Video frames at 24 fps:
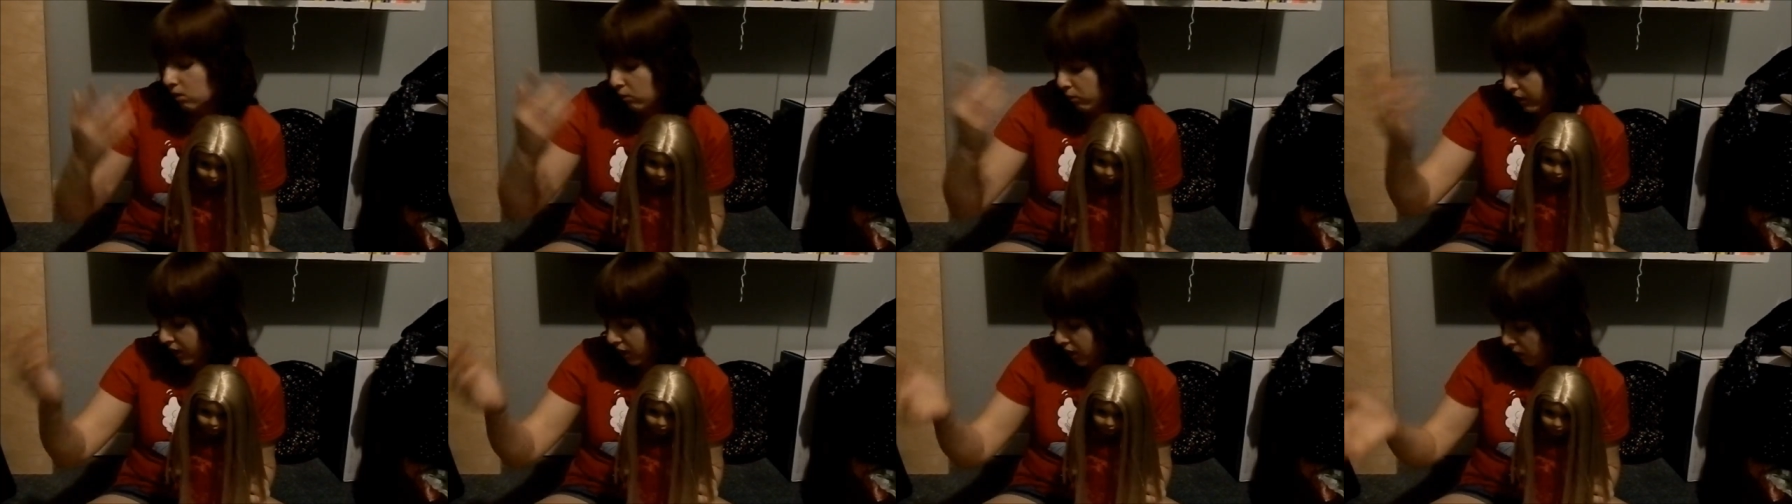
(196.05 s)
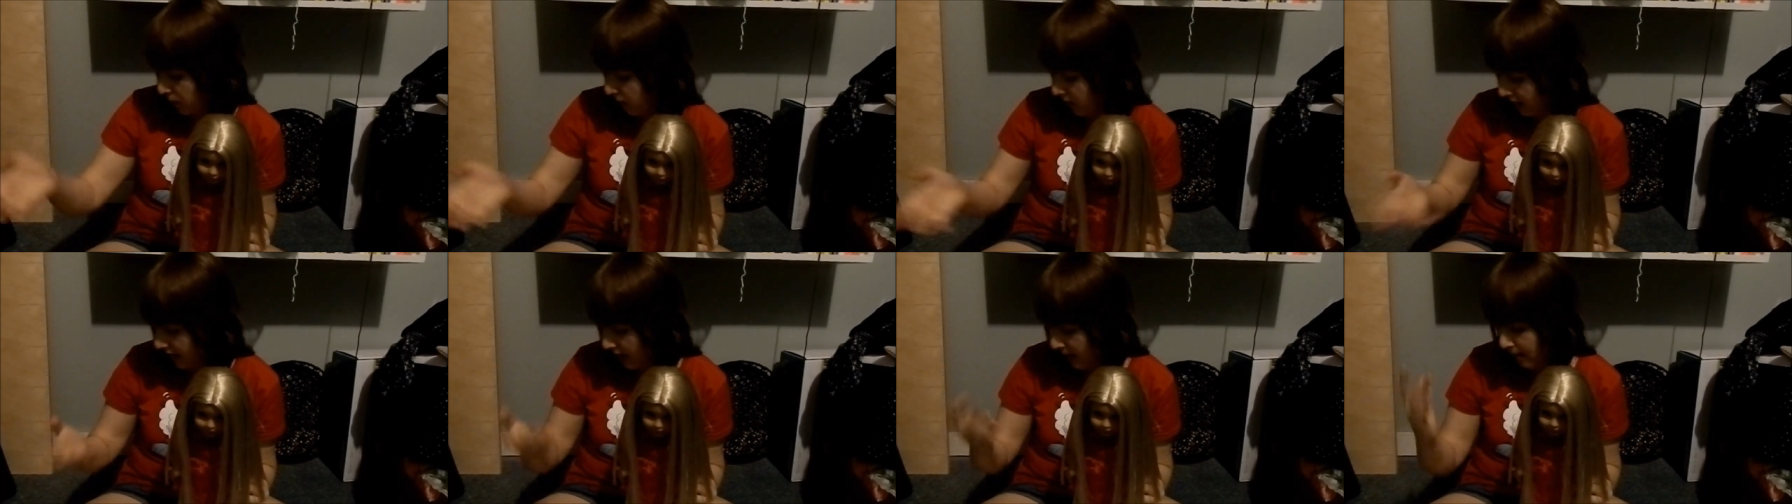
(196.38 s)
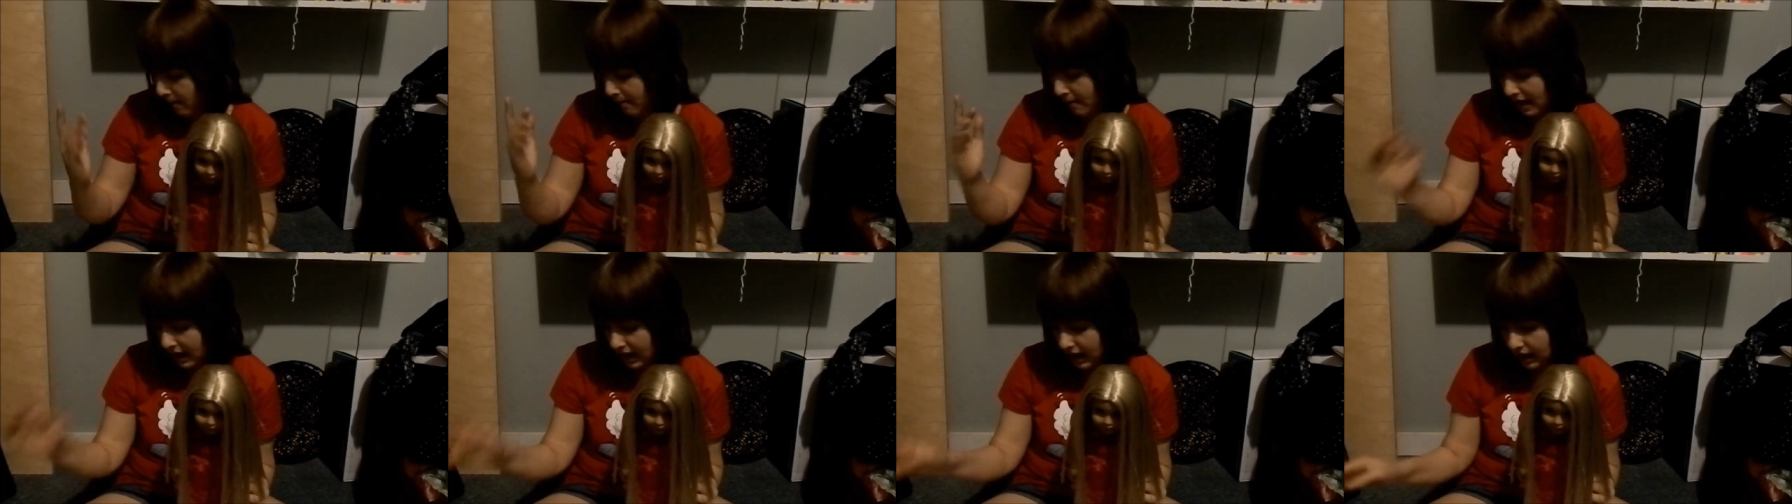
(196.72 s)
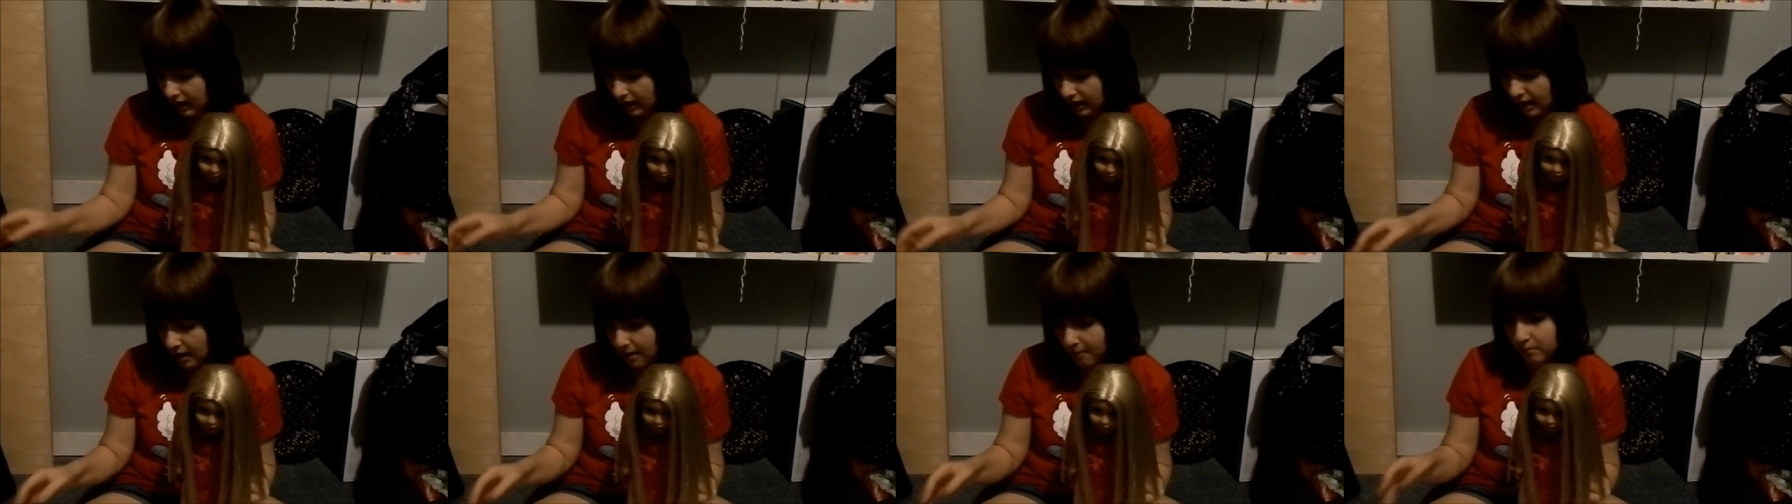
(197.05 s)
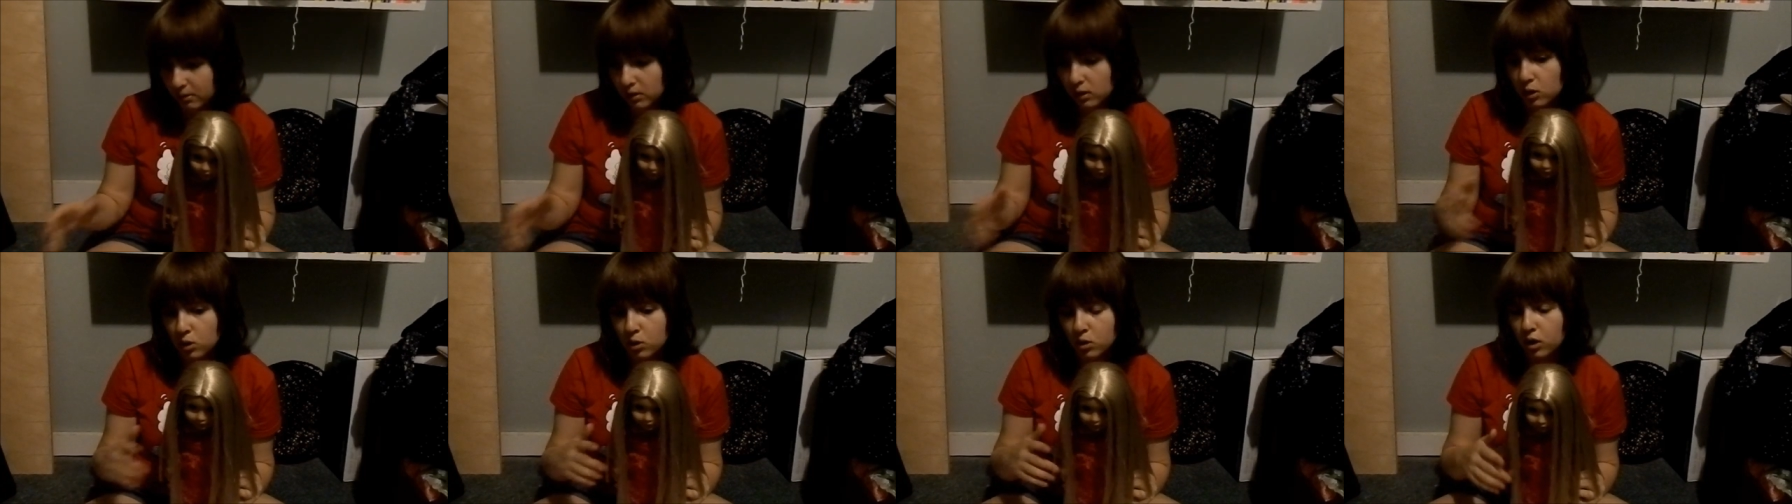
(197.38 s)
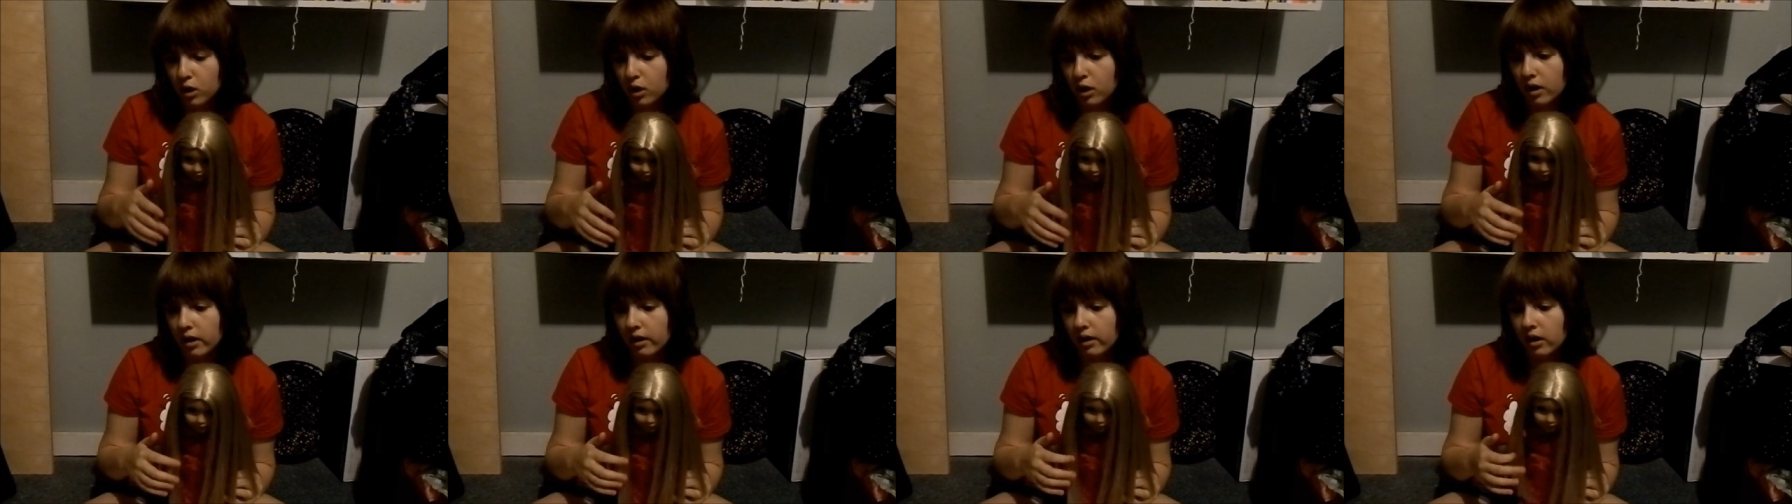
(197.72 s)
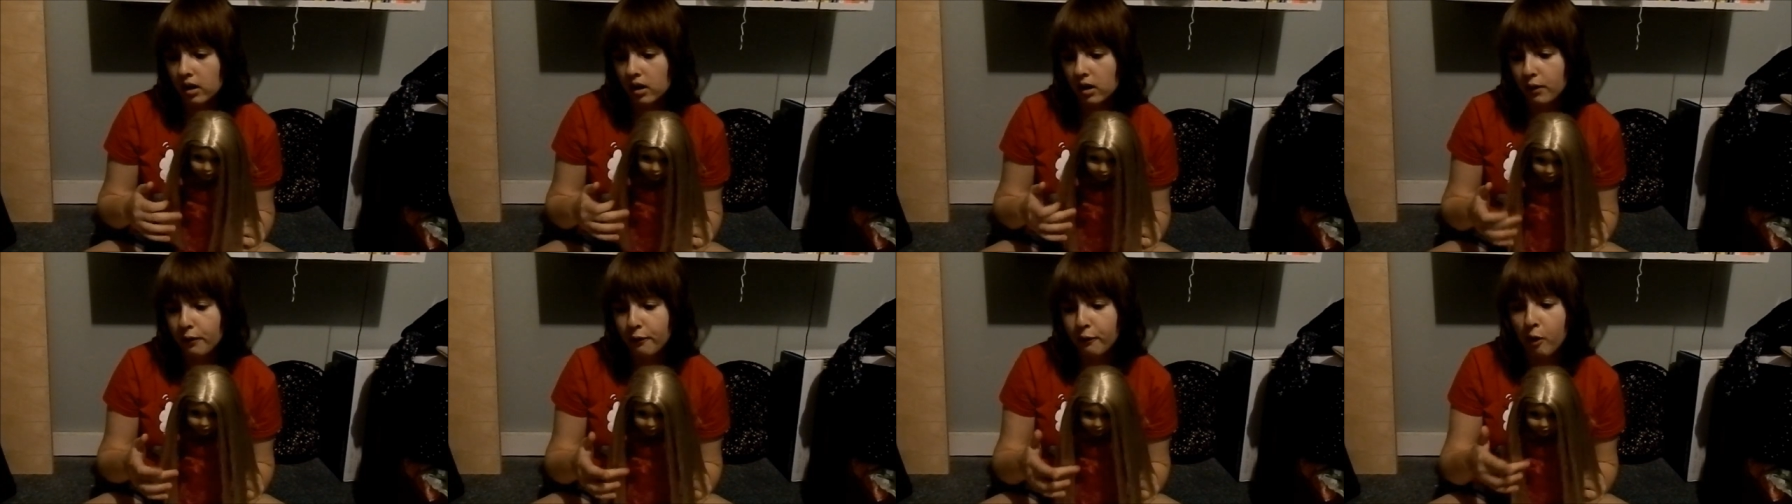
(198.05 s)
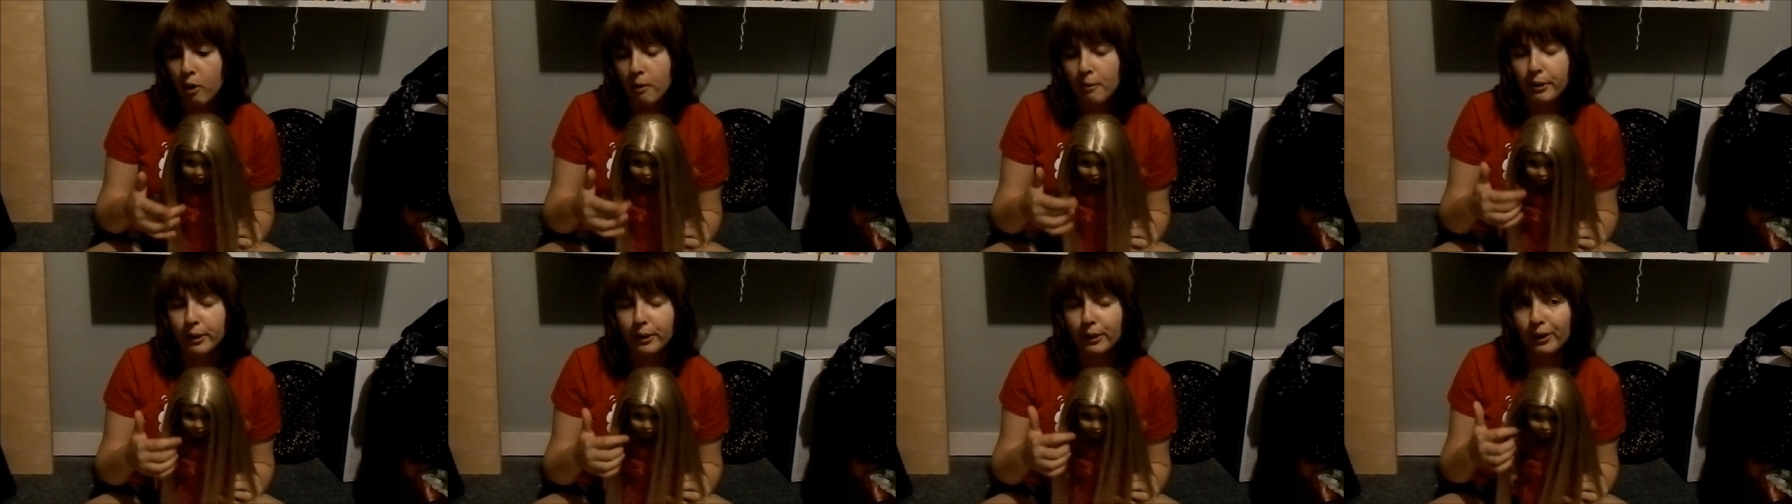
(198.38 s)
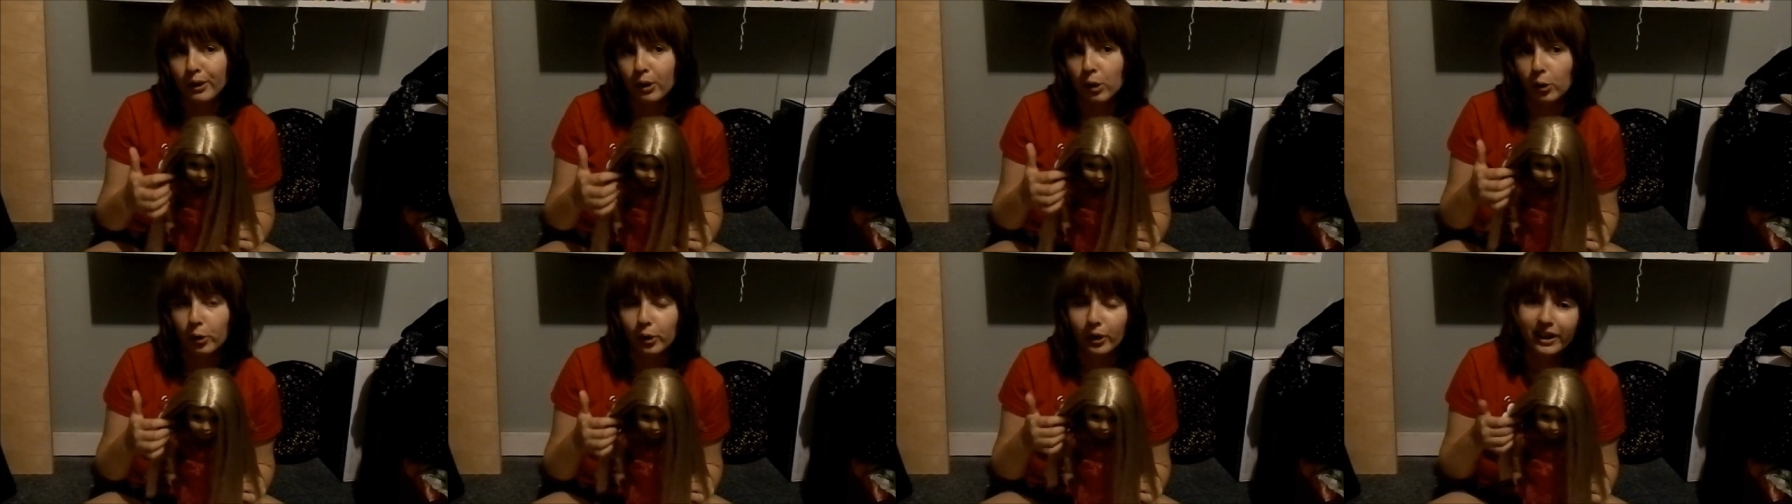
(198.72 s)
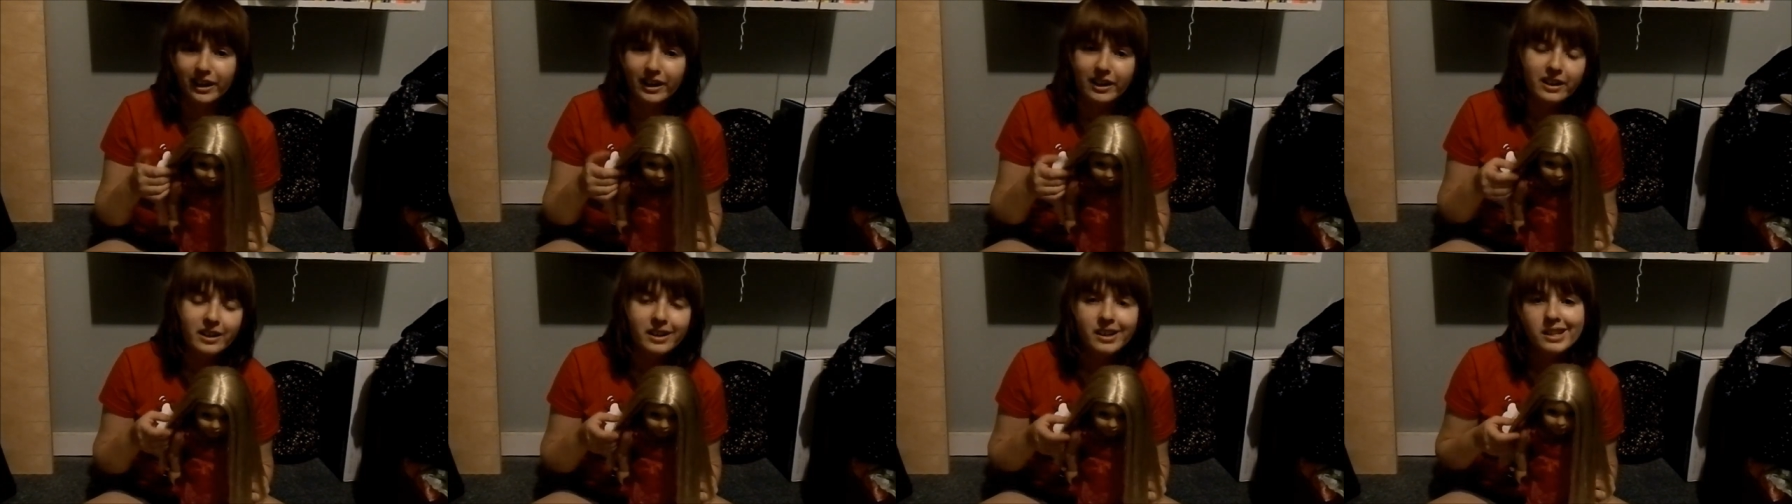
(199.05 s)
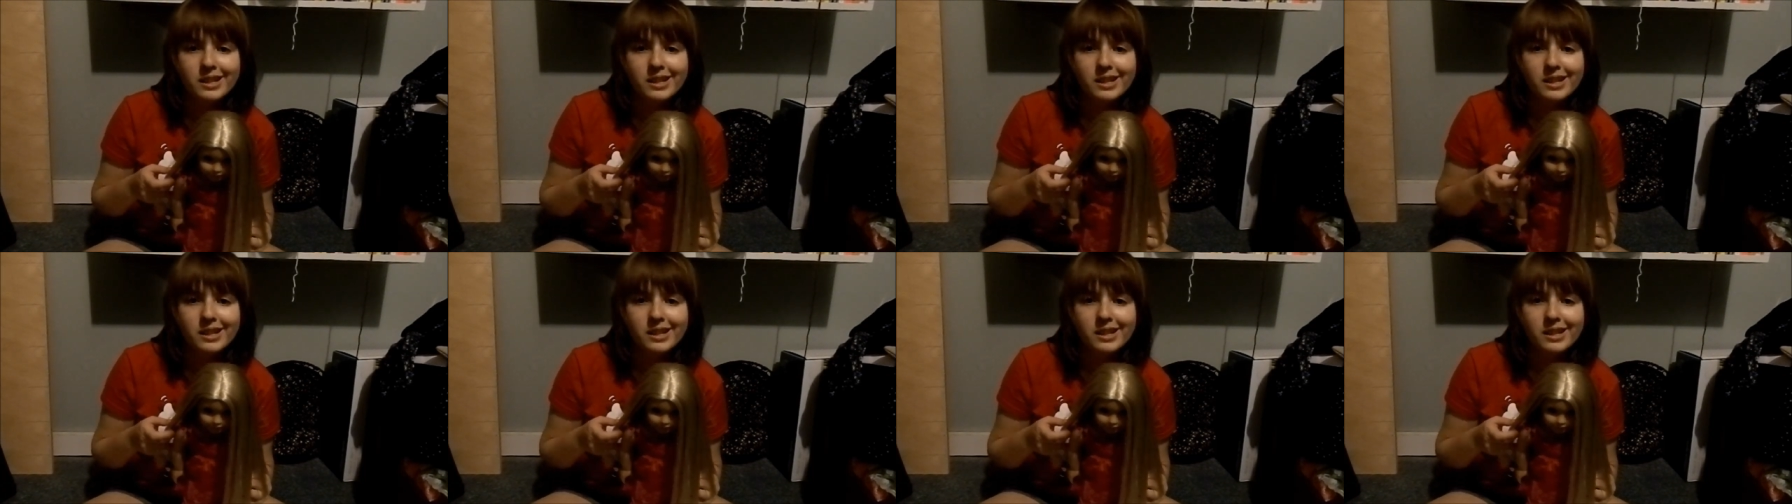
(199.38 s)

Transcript: redoing them and making them to their former glory.